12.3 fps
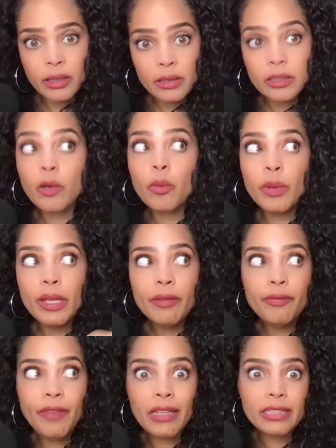that we
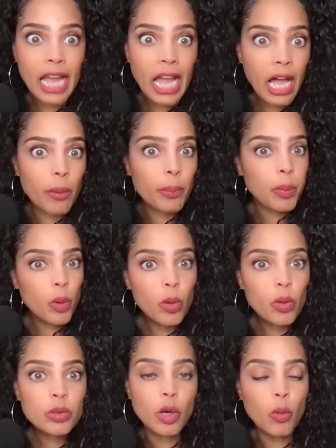found out
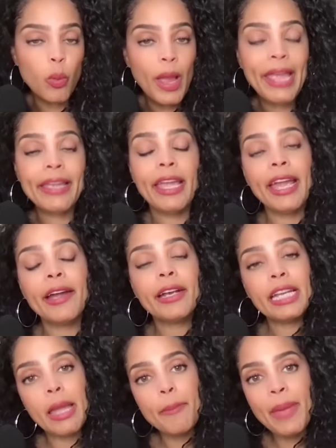pulled away
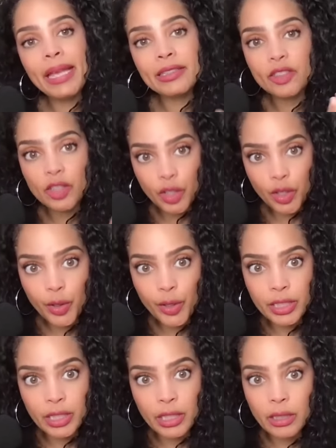Harry and Meghan's
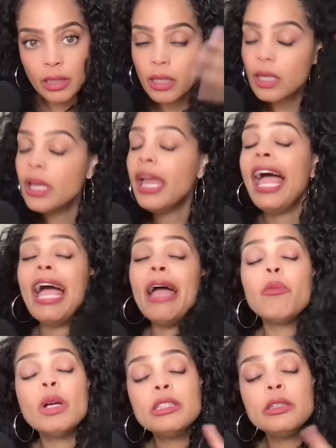security and
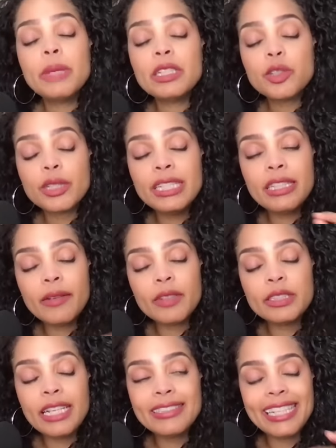wants to make sure he never
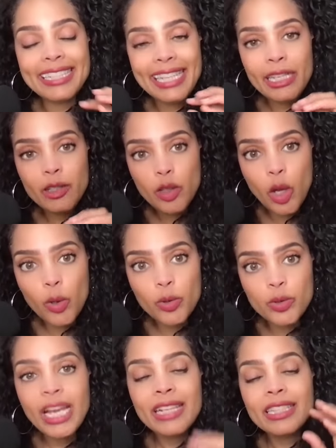does. And he
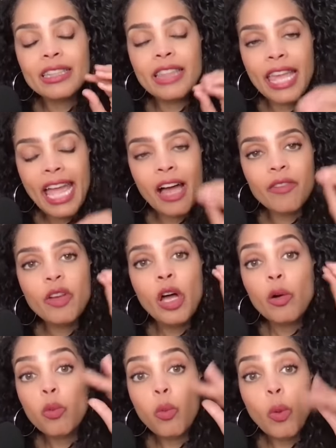knows that they have
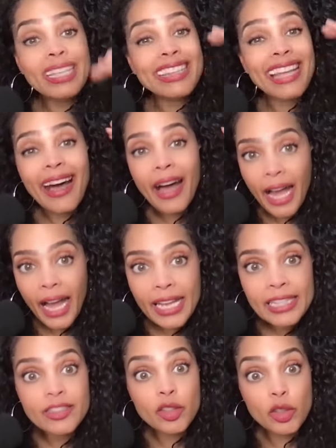one of the
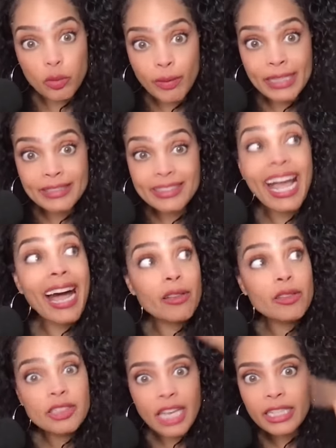highest threats
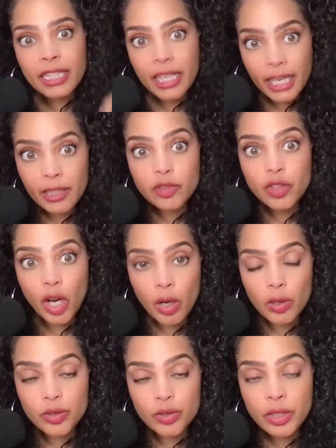outside of King
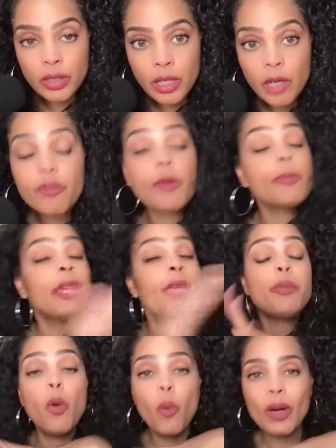Charles for
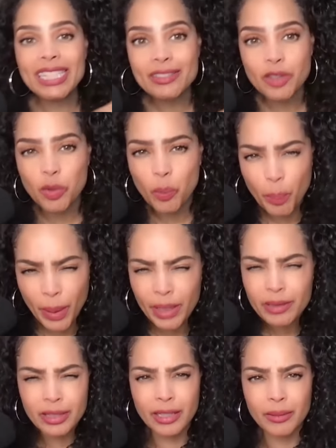people wanting to
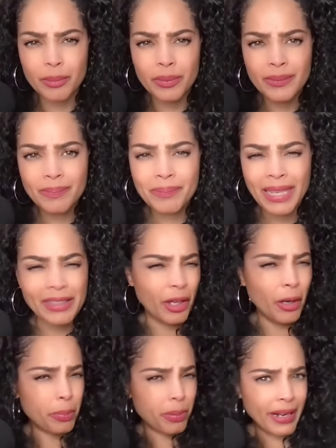murk them. And y'all
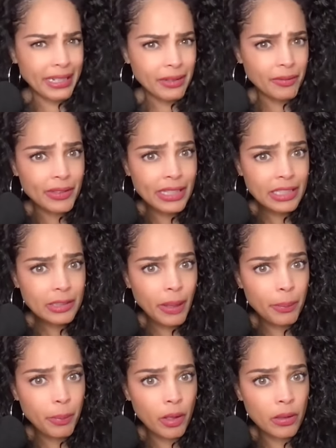praying for these
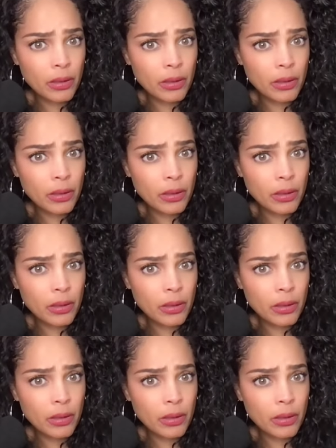people?